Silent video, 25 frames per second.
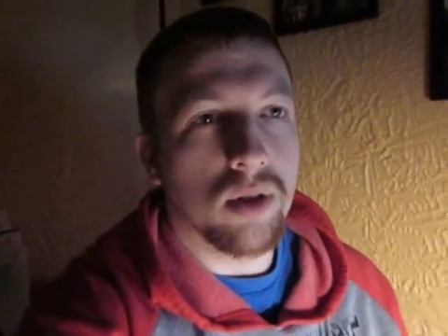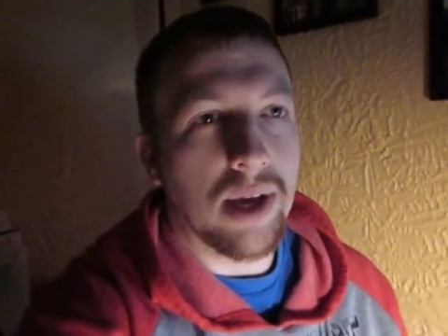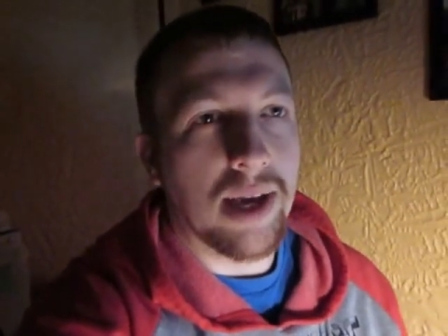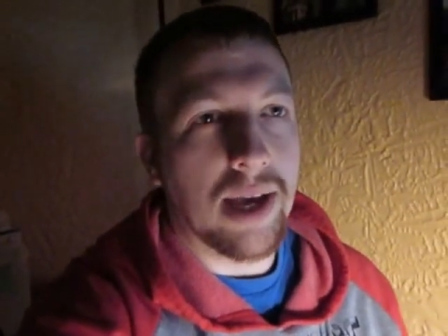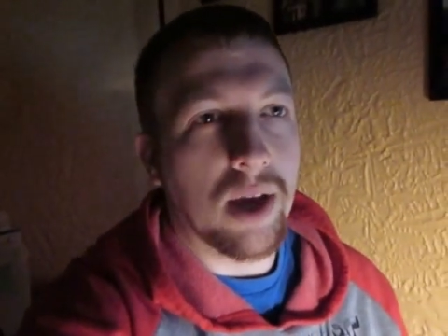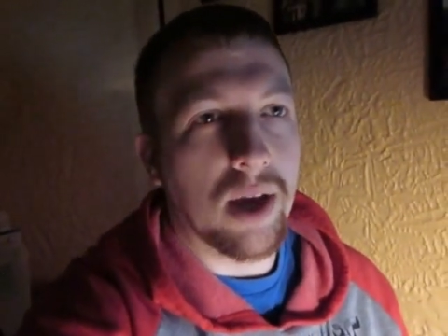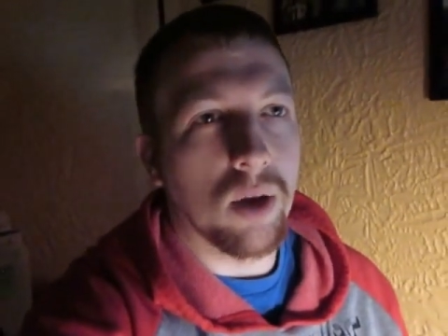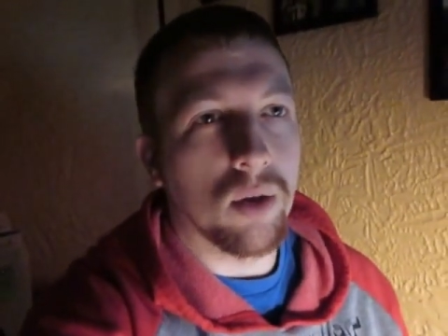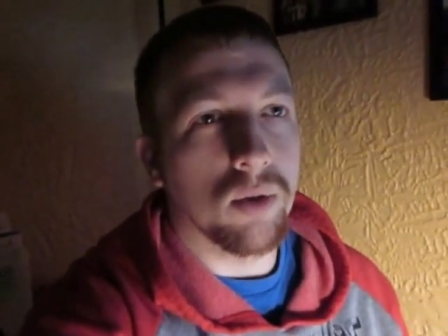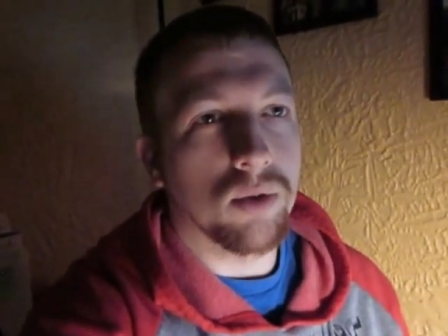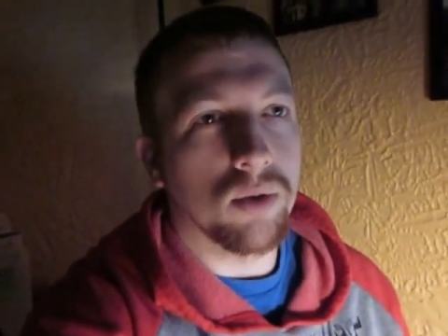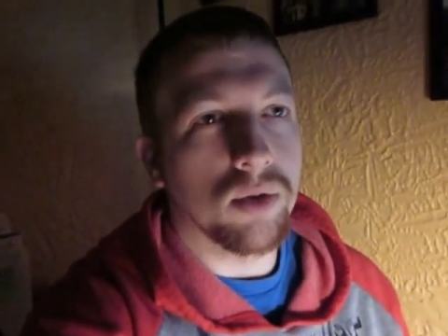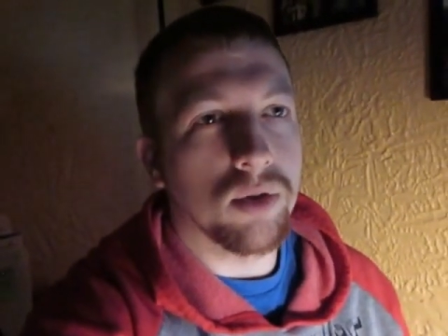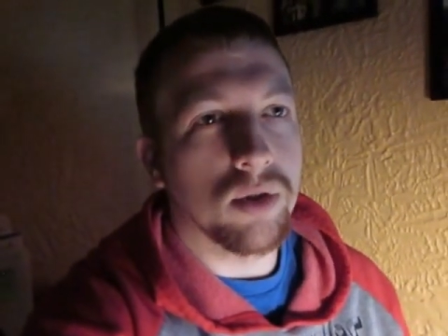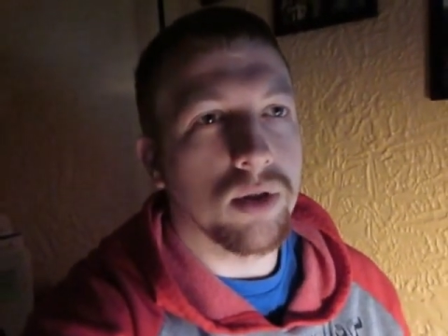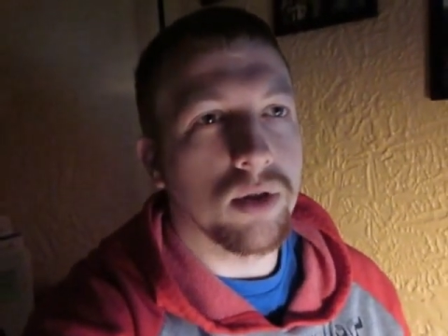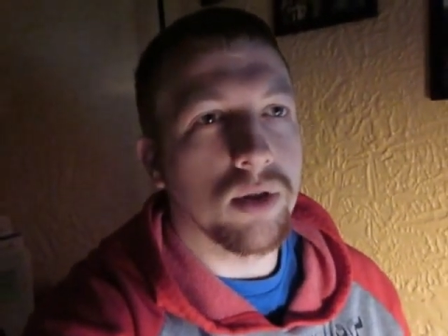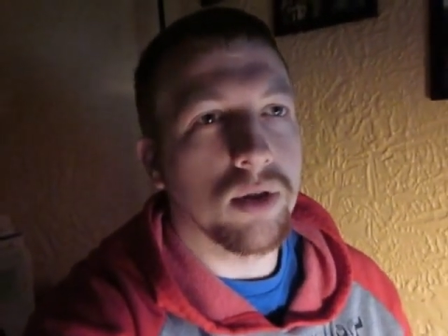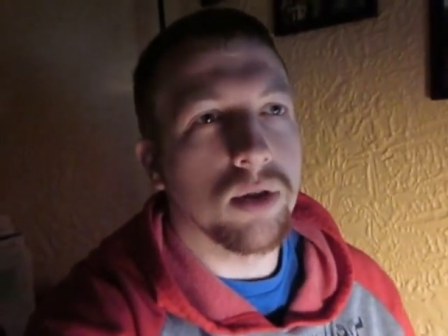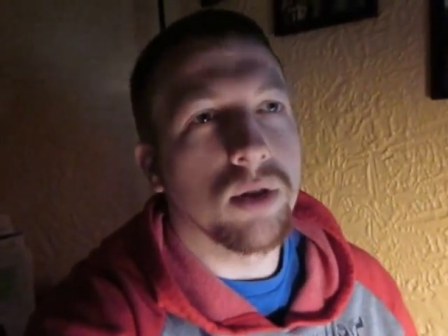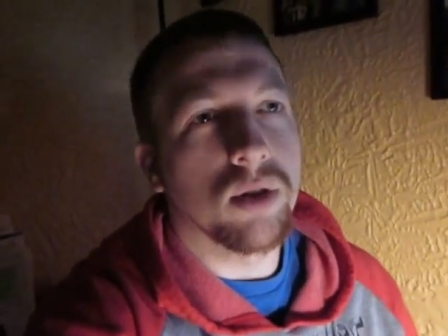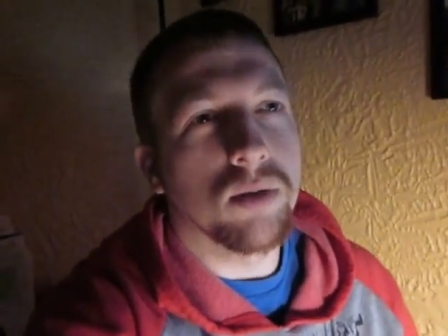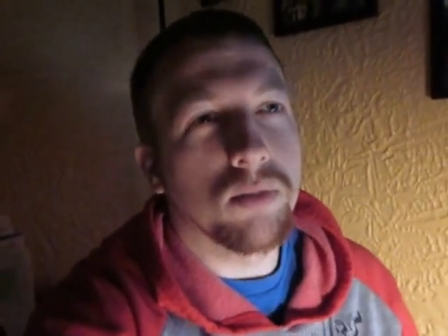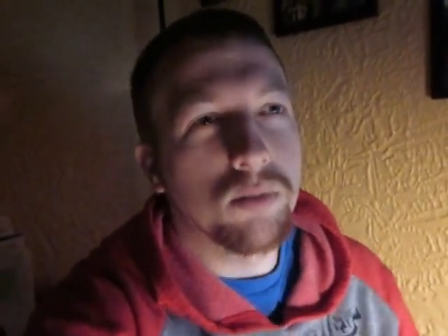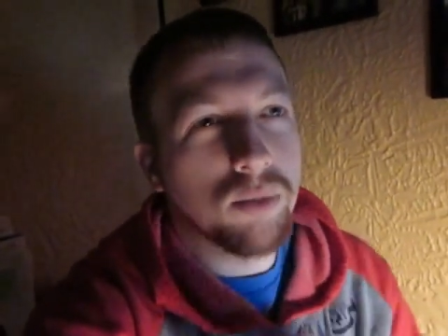out
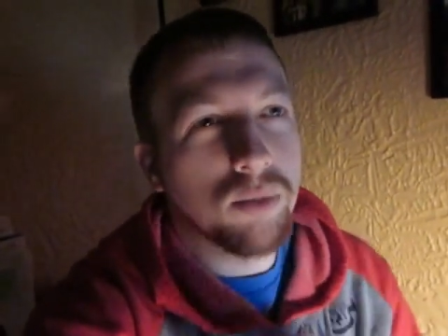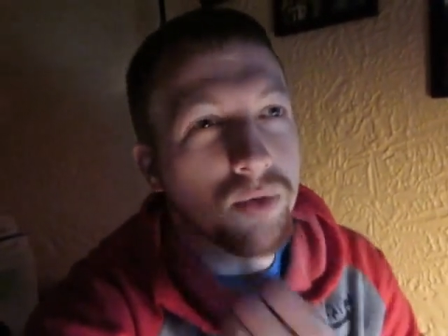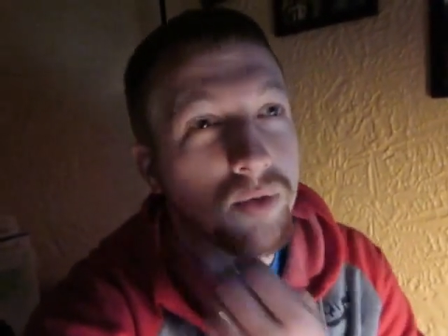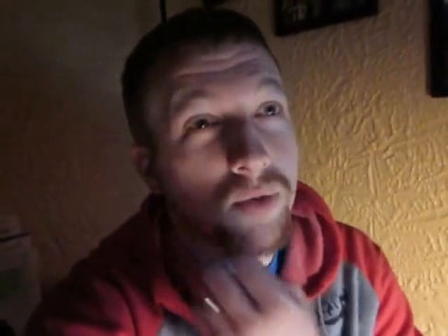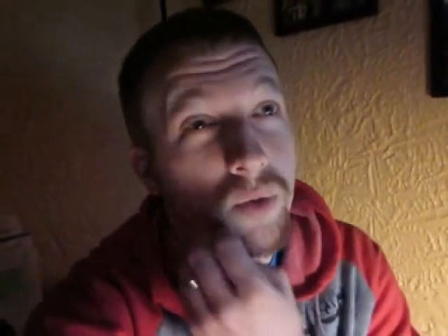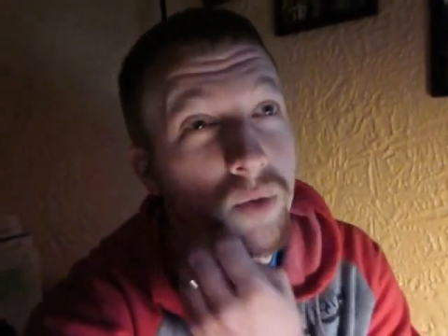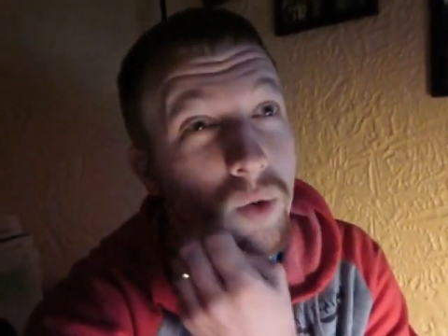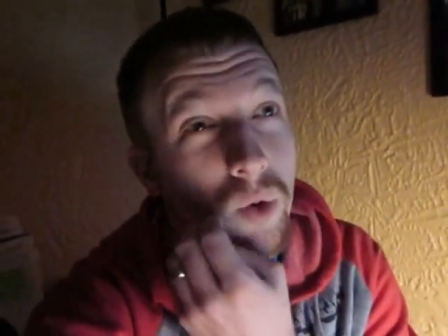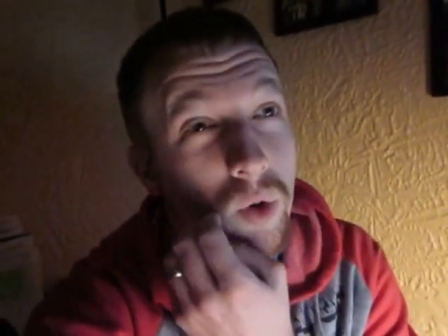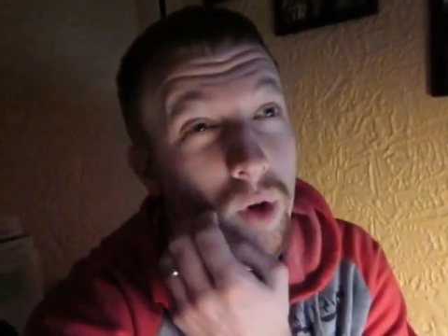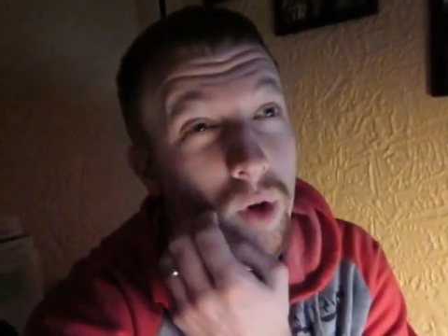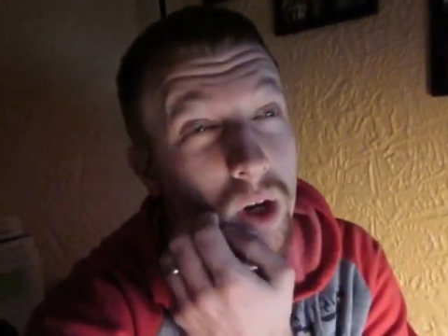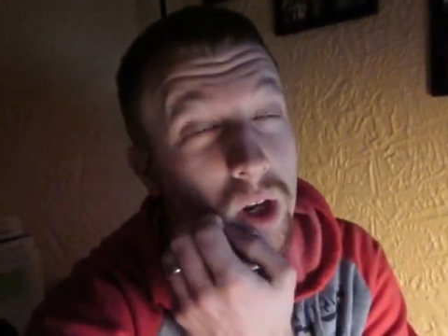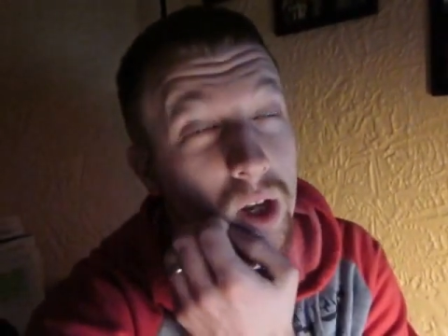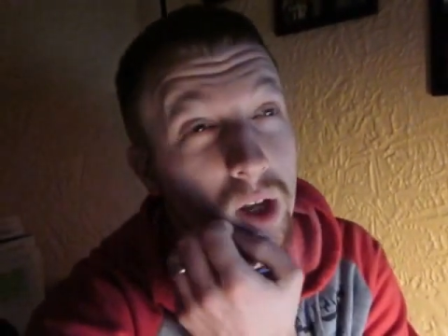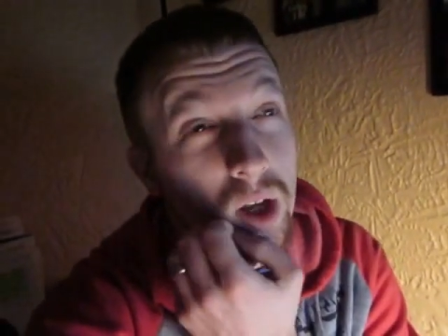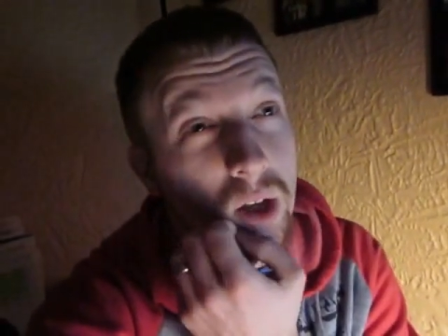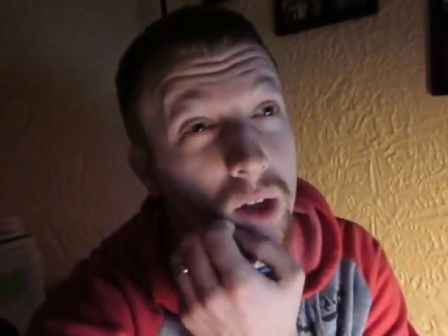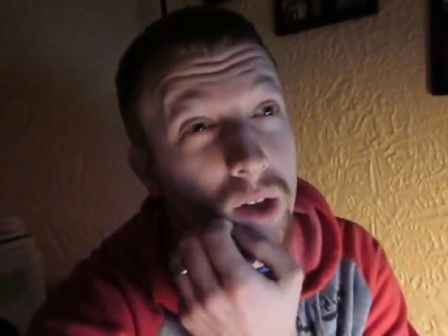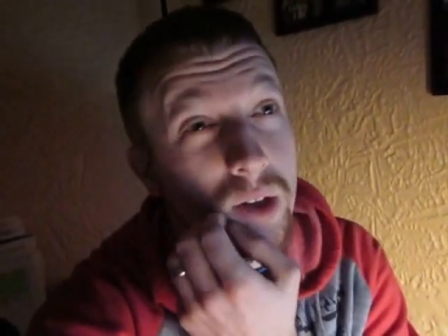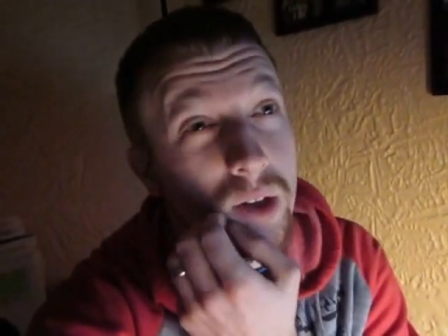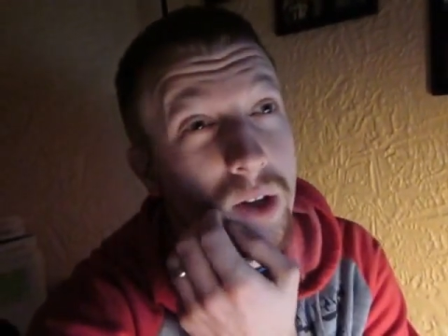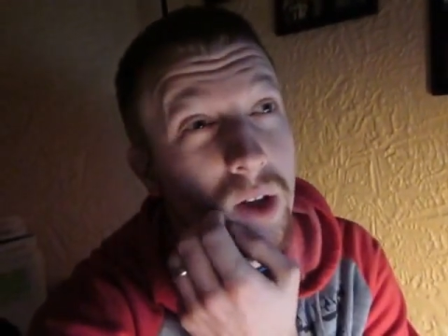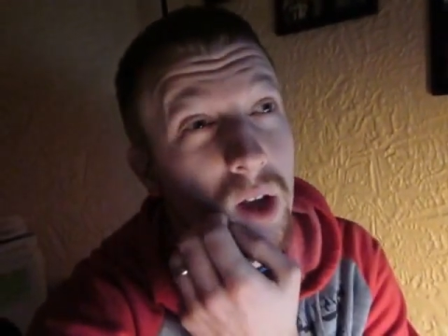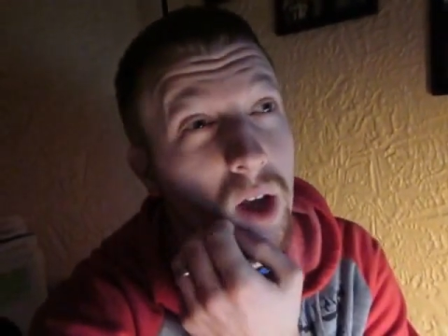
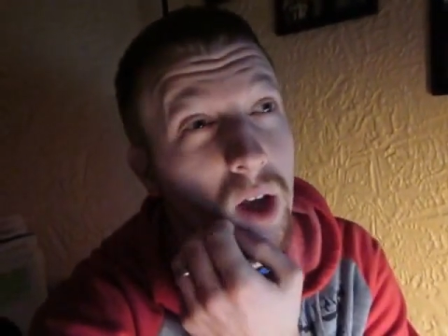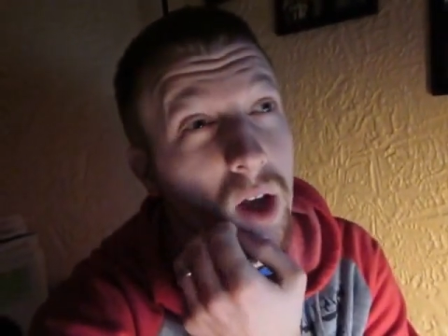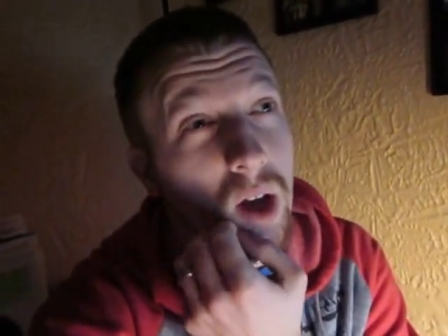beforehand.